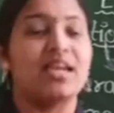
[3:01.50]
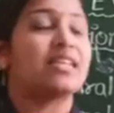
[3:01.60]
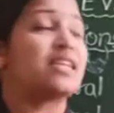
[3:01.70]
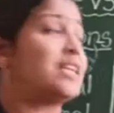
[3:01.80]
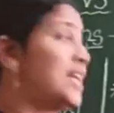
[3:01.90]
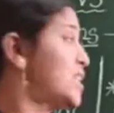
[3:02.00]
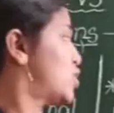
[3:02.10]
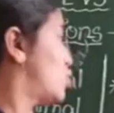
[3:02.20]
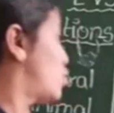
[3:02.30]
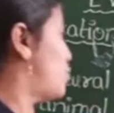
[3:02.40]
The
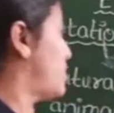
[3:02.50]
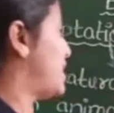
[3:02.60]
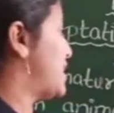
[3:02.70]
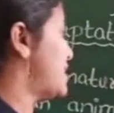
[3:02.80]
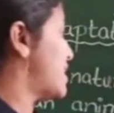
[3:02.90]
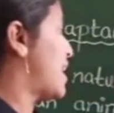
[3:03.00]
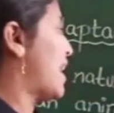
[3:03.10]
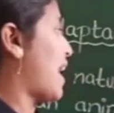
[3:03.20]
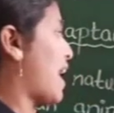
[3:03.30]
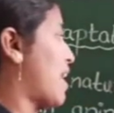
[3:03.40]
next group is
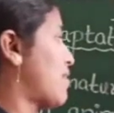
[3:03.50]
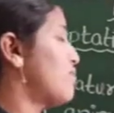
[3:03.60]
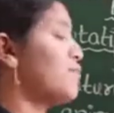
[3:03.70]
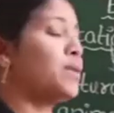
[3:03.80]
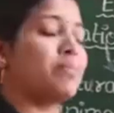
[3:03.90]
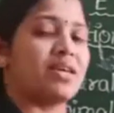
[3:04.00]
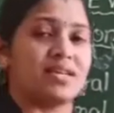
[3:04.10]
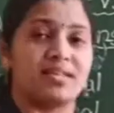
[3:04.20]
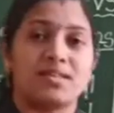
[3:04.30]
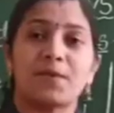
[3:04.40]

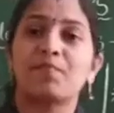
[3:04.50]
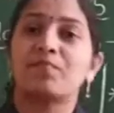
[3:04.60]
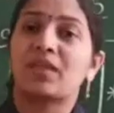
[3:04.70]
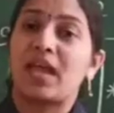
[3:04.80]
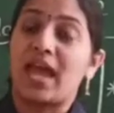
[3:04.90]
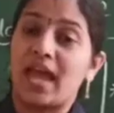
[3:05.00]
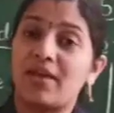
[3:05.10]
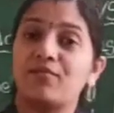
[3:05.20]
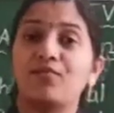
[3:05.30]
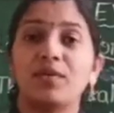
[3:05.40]
amphibians.
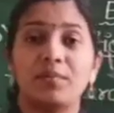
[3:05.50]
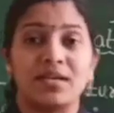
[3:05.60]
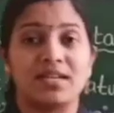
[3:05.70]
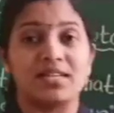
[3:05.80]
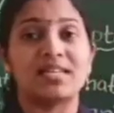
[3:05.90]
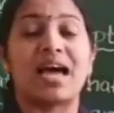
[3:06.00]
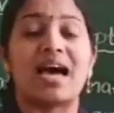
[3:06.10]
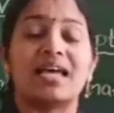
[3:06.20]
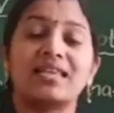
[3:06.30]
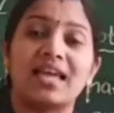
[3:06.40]
Amphibians
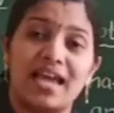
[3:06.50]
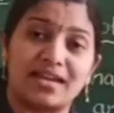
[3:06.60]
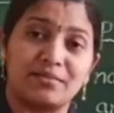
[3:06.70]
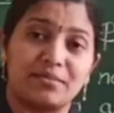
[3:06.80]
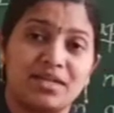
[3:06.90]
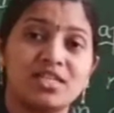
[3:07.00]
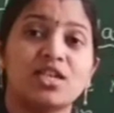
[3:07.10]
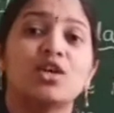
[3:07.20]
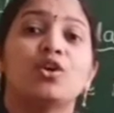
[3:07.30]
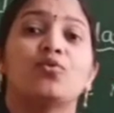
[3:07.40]
are the
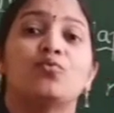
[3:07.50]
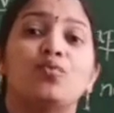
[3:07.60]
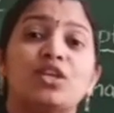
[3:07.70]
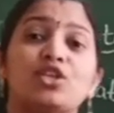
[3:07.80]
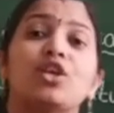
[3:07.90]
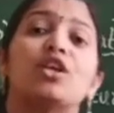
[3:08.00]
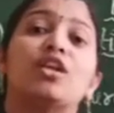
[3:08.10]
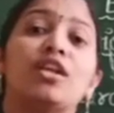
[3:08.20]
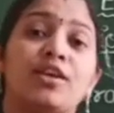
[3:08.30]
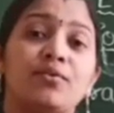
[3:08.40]
animals which
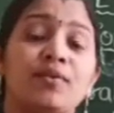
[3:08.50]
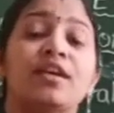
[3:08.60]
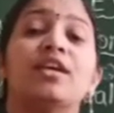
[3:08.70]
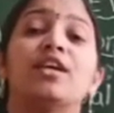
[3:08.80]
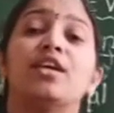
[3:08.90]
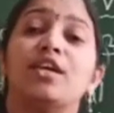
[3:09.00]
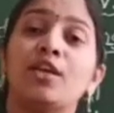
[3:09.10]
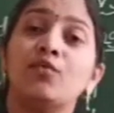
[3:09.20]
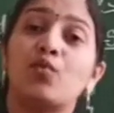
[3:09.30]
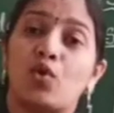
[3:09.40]
live
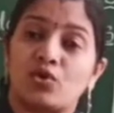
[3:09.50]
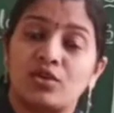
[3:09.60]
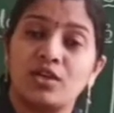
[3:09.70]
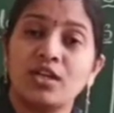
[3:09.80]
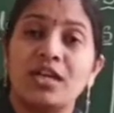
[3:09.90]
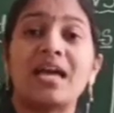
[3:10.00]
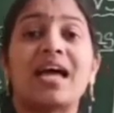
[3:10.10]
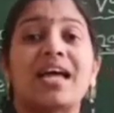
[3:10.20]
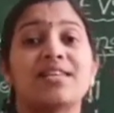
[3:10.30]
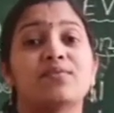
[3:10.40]
in water
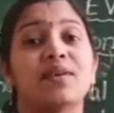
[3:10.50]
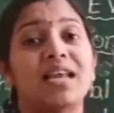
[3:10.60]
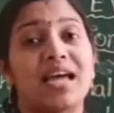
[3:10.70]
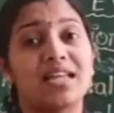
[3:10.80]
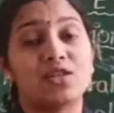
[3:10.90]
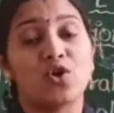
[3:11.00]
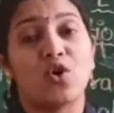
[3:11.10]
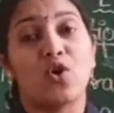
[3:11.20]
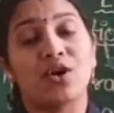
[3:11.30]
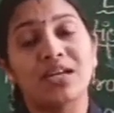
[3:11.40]
as well as
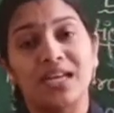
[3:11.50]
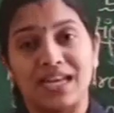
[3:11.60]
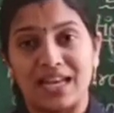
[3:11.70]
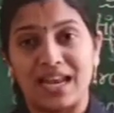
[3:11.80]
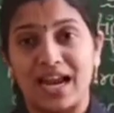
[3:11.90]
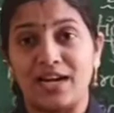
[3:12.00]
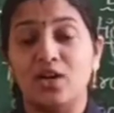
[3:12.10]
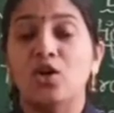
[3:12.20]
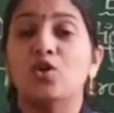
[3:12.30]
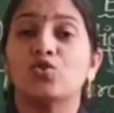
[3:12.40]
on land.
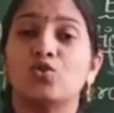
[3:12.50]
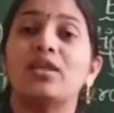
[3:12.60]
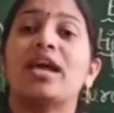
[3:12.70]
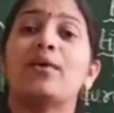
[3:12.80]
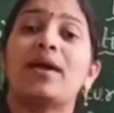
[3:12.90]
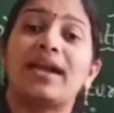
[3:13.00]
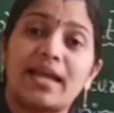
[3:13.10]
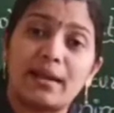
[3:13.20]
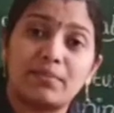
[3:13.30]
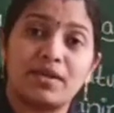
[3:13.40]
So they have
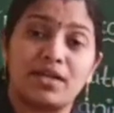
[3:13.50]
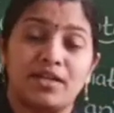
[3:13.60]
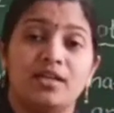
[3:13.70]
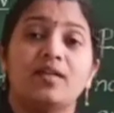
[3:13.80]
adapted.